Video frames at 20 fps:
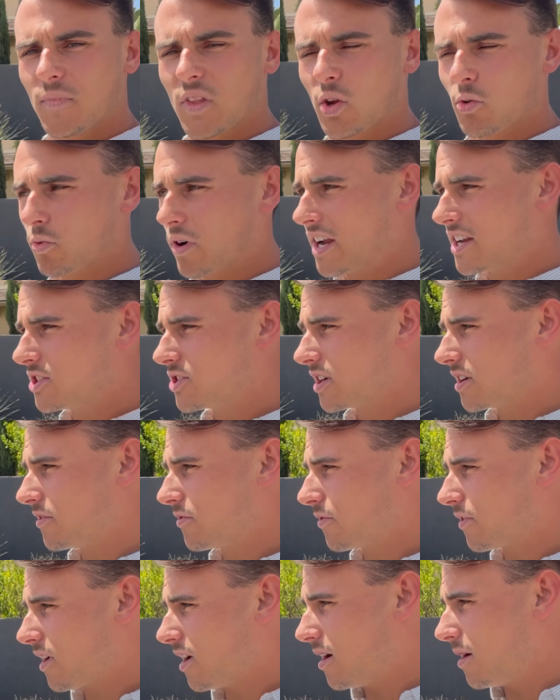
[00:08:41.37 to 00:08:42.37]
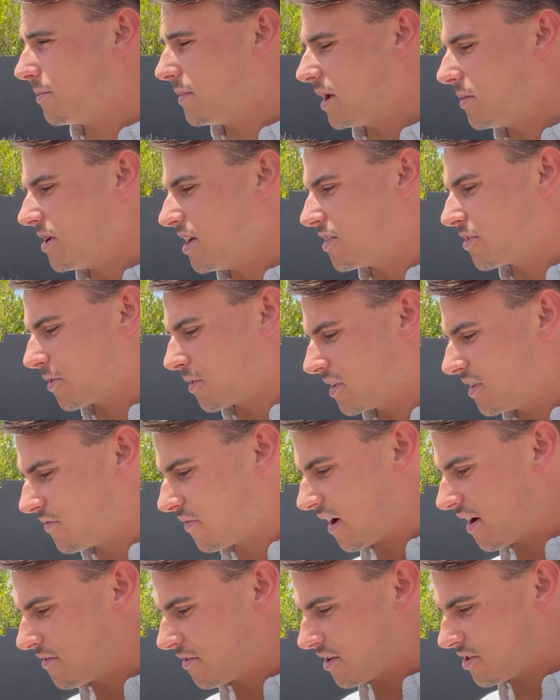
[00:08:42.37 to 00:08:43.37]
ranging from maybe
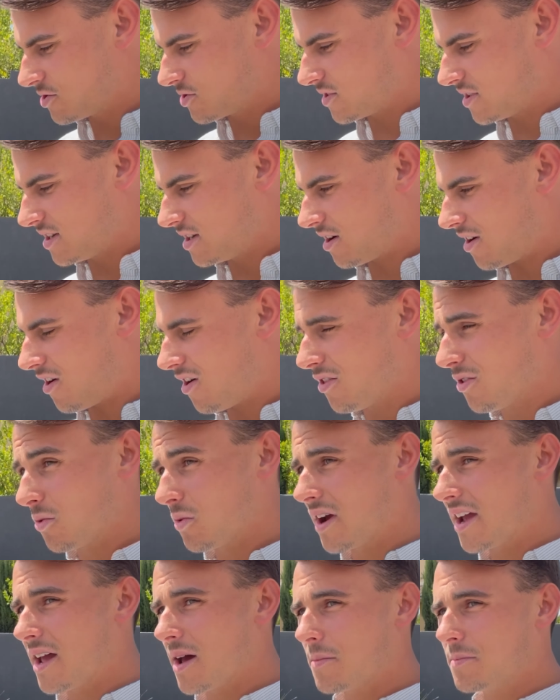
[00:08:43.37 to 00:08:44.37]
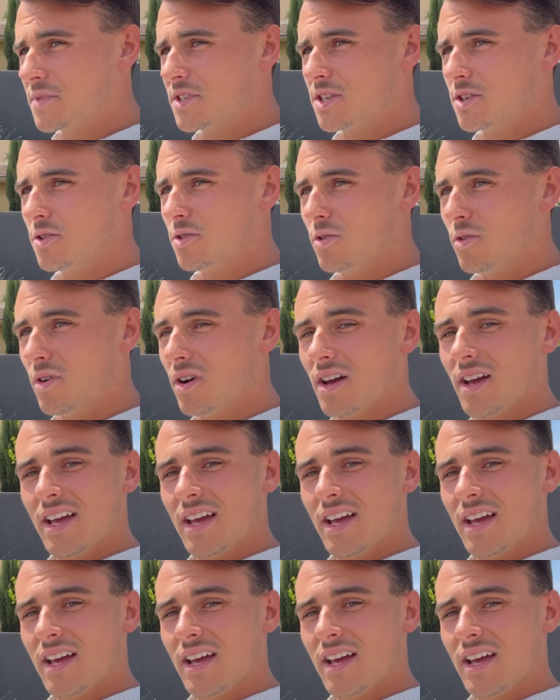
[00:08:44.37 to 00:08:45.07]
thirty-five hundred all the way up to